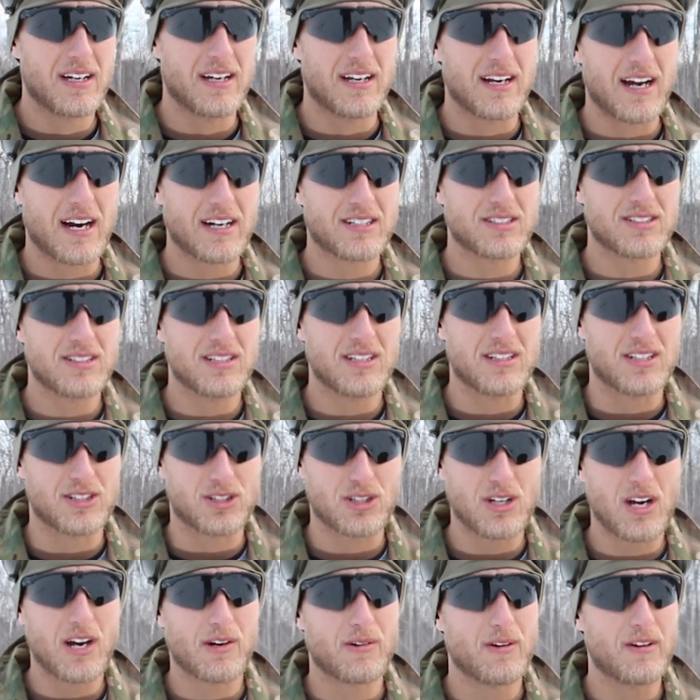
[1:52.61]
It actually, the
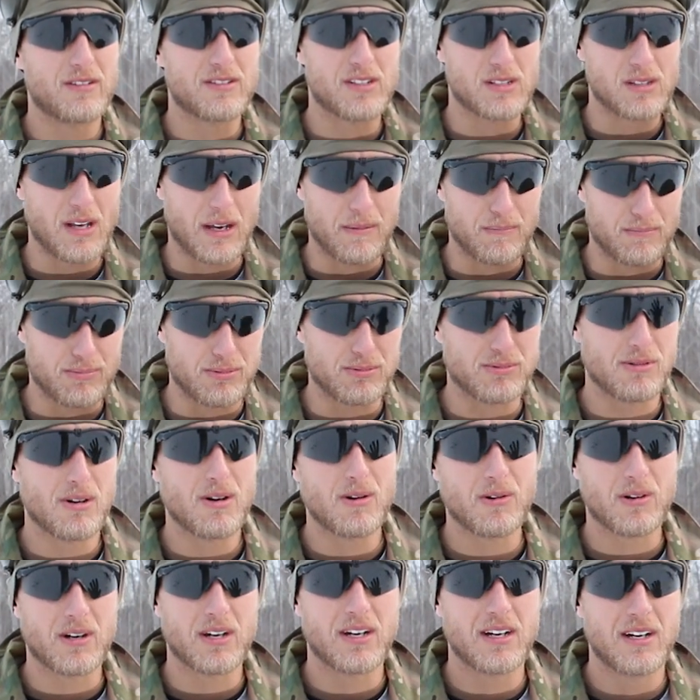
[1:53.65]
shockwave just like
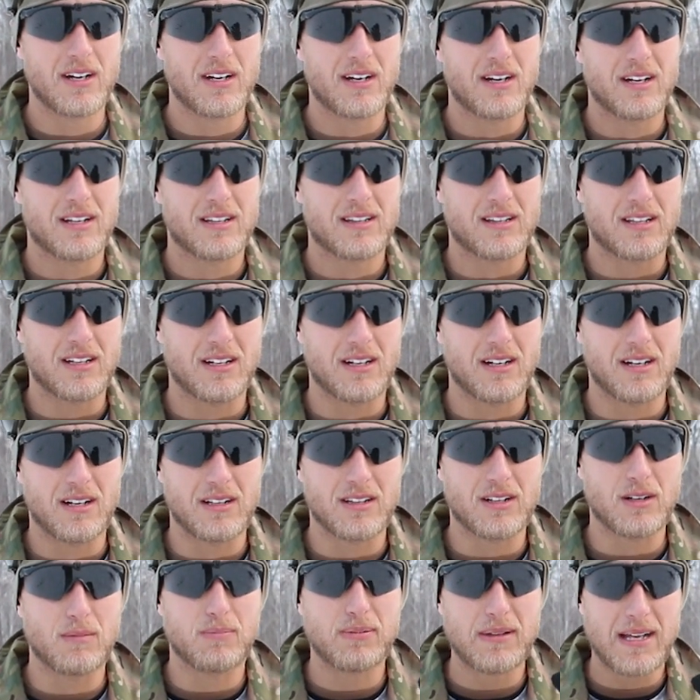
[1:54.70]
broke the
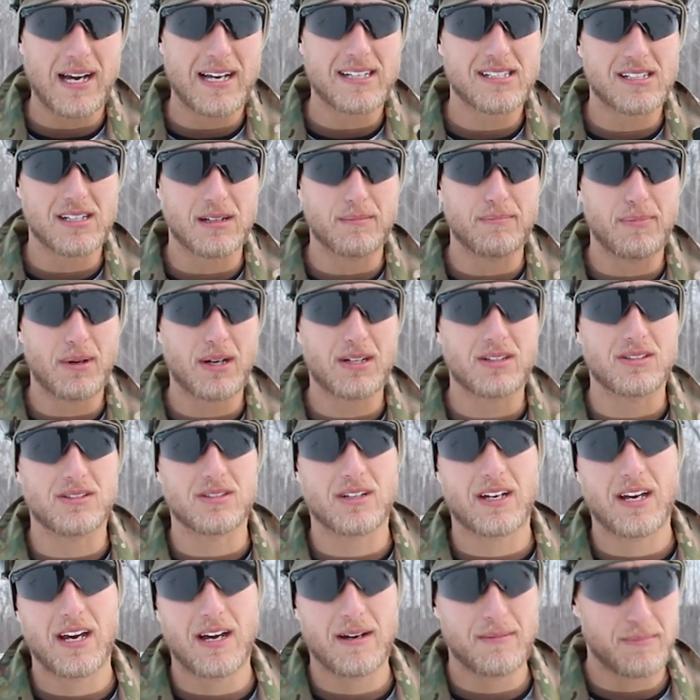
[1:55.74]
little plastic buckle
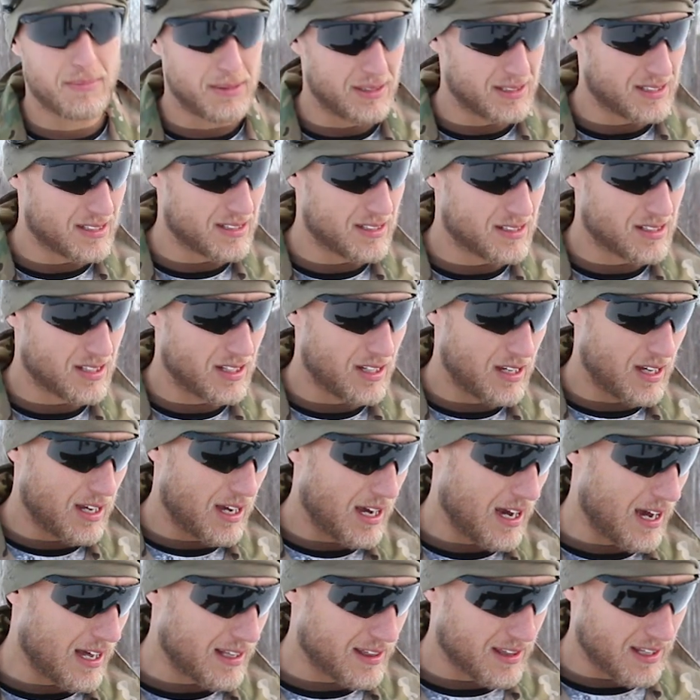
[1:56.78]
cam pieces
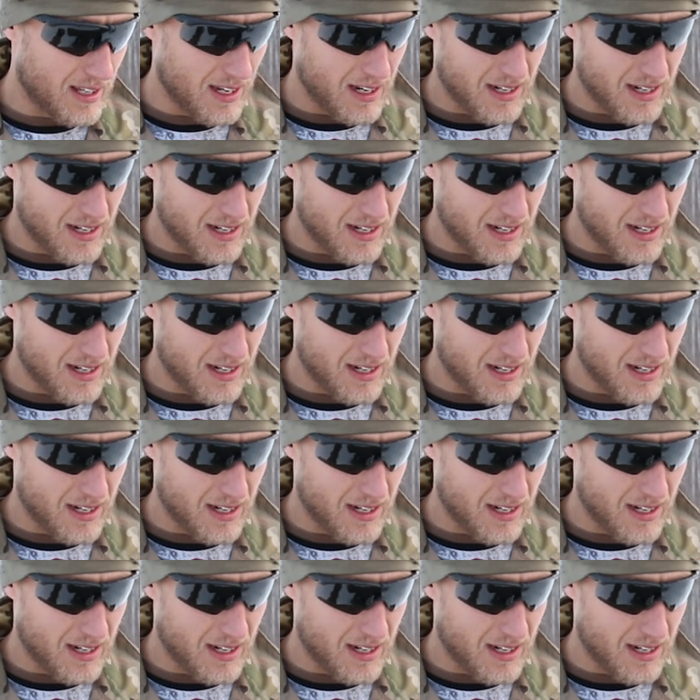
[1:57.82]
at the